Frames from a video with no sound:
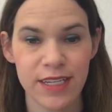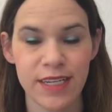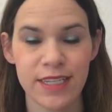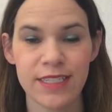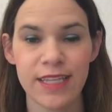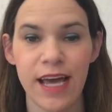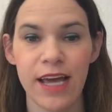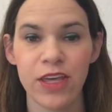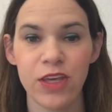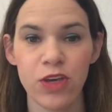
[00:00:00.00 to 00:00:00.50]
is
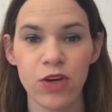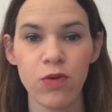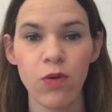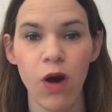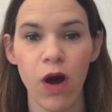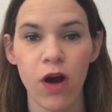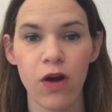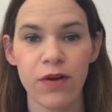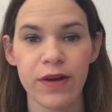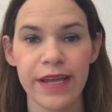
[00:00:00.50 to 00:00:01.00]
that you
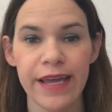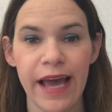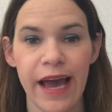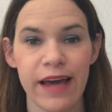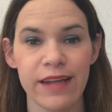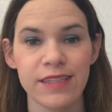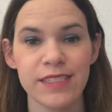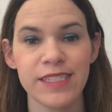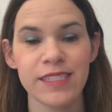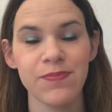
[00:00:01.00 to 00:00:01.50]
already
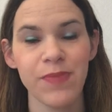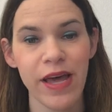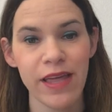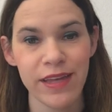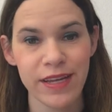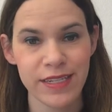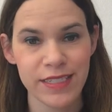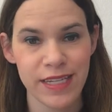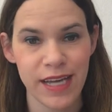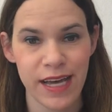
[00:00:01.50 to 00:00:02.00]
had a
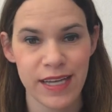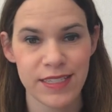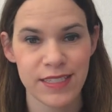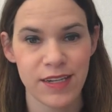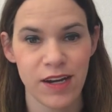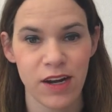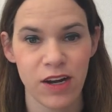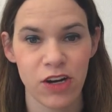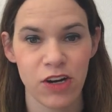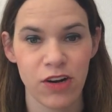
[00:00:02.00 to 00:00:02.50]
spelling test
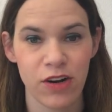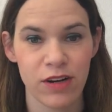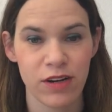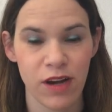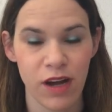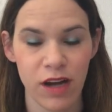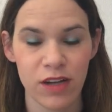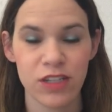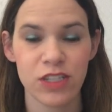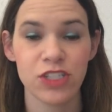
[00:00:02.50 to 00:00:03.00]

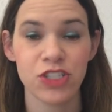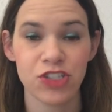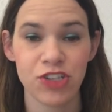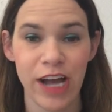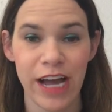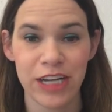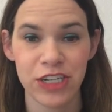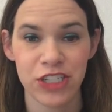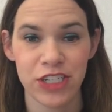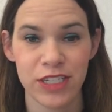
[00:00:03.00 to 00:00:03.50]
on
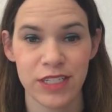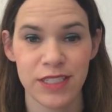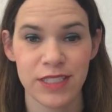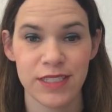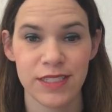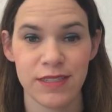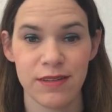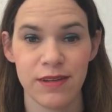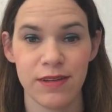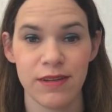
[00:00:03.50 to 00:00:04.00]

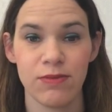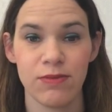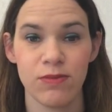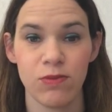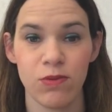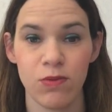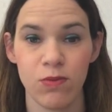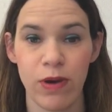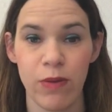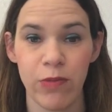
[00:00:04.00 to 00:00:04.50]
contractions
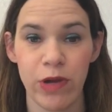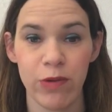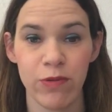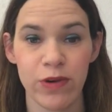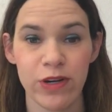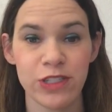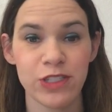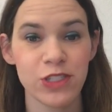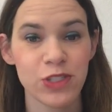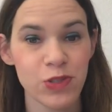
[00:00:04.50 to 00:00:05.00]
when we
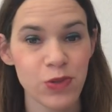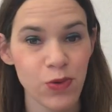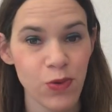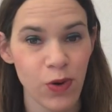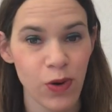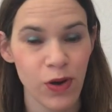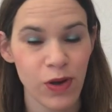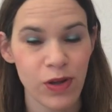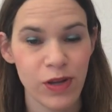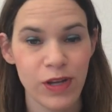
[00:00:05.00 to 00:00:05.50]
were in
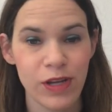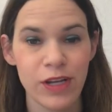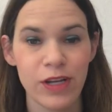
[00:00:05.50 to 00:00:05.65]
school.